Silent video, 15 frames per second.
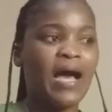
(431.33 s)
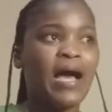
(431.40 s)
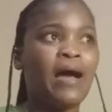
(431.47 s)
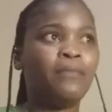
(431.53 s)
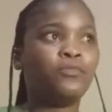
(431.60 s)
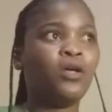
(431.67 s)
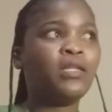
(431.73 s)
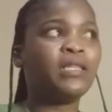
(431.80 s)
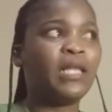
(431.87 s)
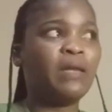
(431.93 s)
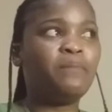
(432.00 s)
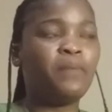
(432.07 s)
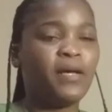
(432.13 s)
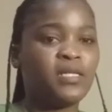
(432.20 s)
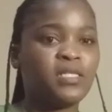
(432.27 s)
I'm not
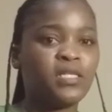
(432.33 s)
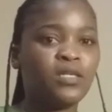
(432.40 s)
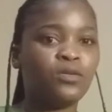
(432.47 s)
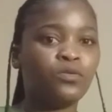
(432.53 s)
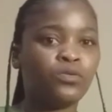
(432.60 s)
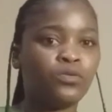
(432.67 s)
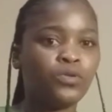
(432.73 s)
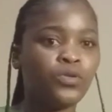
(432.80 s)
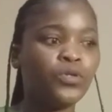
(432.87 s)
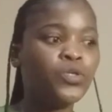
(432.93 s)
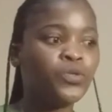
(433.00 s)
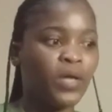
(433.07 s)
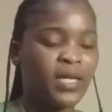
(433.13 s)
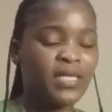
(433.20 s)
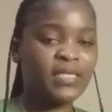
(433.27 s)
that person who
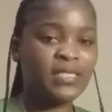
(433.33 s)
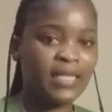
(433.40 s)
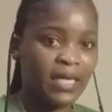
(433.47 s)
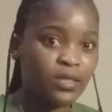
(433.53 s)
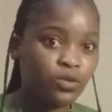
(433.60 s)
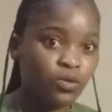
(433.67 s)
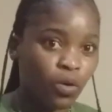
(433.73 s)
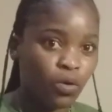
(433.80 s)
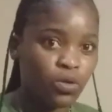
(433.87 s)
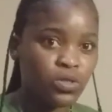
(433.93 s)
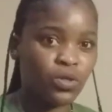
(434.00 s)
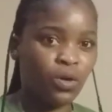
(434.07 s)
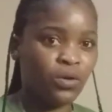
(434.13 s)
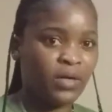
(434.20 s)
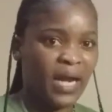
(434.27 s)
usually set goals
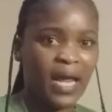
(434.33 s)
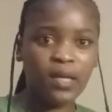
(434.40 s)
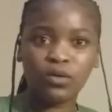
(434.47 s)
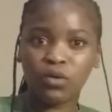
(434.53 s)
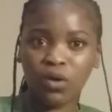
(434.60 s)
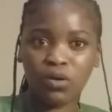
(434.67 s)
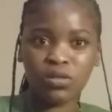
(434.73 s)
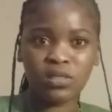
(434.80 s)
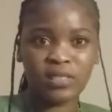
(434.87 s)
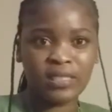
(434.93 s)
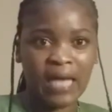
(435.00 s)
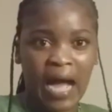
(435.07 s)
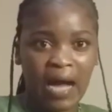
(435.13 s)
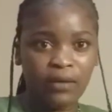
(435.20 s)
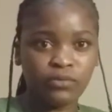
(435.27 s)
or write goals
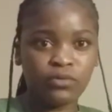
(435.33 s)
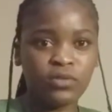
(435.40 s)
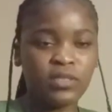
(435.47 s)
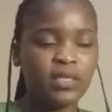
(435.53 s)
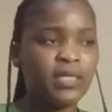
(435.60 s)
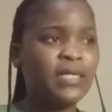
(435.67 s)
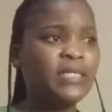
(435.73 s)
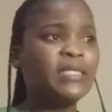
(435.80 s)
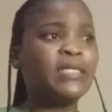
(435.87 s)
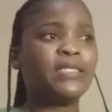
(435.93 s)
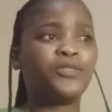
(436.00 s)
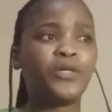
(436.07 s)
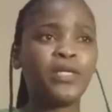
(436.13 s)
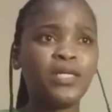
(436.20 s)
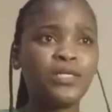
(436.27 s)
down. You see,
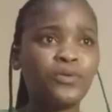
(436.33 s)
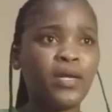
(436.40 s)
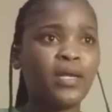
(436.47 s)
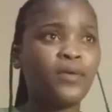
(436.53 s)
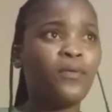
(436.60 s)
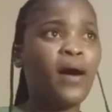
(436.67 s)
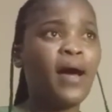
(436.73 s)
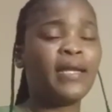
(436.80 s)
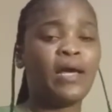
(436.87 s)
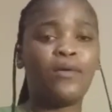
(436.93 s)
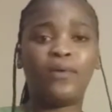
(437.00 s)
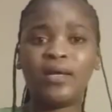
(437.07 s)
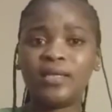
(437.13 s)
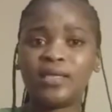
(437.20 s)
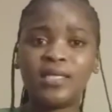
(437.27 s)
2021, I
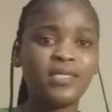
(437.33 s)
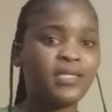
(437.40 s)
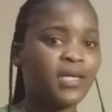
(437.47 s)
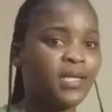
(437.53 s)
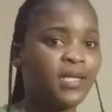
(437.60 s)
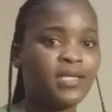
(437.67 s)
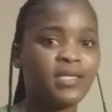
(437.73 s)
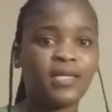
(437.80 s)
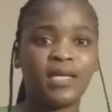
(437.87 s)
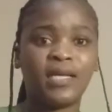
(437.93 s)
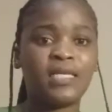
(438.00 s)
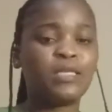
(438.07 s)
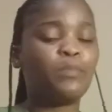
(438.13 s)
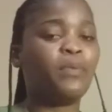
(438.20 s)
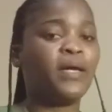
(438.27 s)
want this and this and
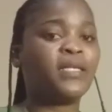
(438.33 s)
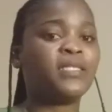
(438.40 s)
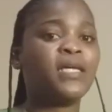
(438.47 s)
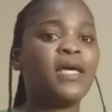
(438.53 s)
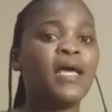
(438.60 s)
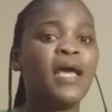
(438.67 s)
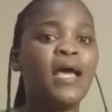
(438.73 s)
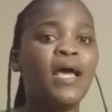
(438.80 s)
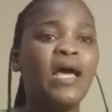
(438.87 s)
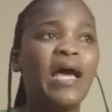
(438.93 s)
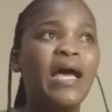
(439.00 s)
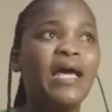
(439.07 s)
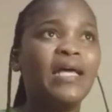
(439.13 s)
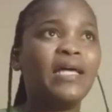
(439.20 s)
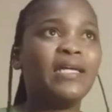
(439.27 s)
this. But
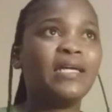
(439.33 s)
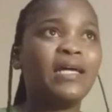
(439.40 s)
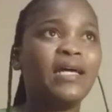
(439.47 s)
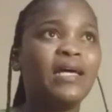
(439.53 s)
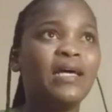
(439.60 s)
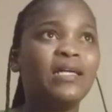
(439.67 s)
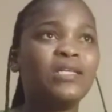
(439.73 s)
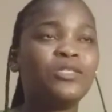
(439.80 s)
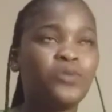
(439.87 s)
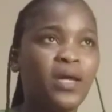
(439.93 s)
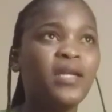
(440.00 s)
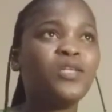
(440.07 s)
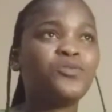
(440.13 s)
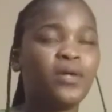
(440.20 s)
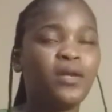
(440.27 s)

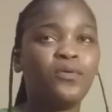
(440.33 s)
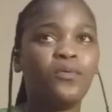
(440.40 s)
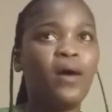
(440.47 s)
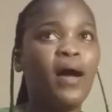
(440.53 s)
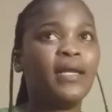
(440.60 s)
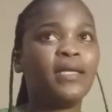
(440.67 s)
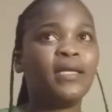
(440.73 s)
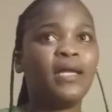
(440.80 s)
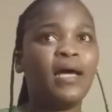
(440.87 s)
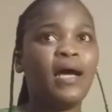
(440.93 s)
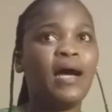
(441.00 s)
2021,